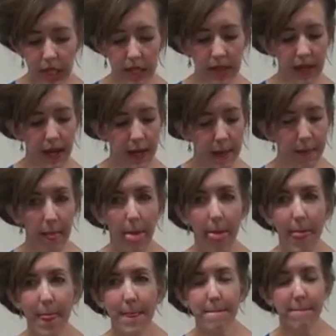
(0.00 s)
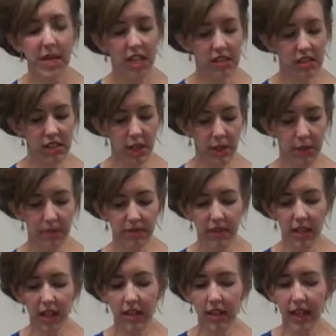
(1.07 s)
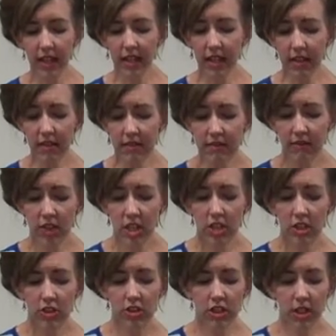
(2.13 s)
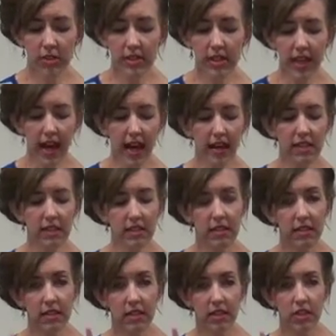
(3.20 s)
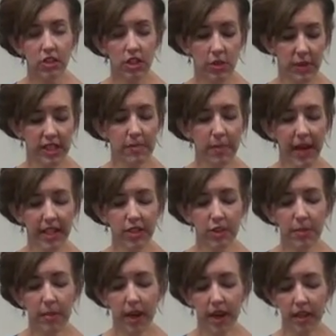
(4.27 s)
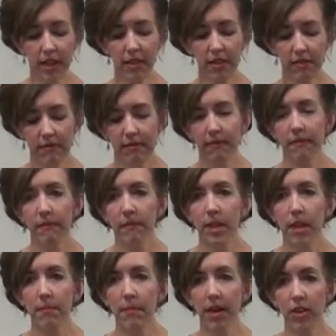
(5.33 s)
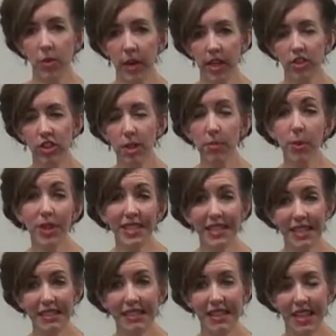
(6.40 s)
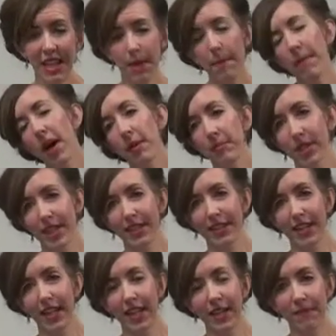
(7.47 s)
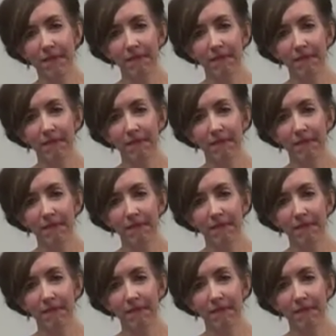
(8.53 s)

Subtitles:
Okay. So a lady shows that she respects her body by the way she presents it publicly.